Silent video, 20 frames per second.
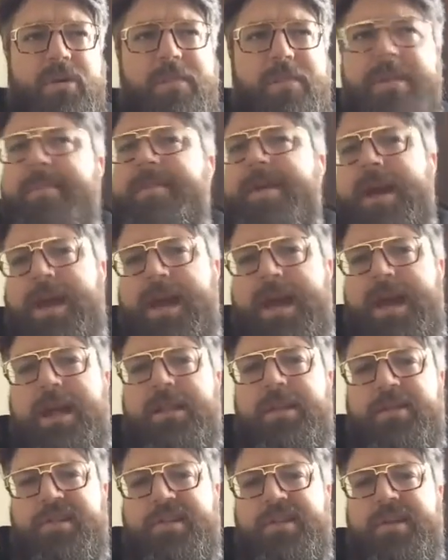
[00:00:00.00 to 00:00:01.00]
maybe I got a
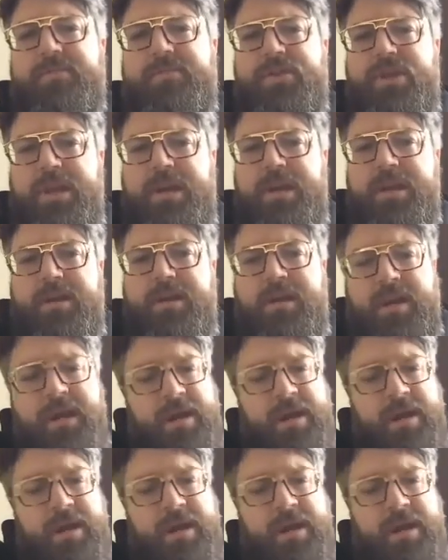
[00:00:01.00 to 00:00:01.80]
little something here. Yeah.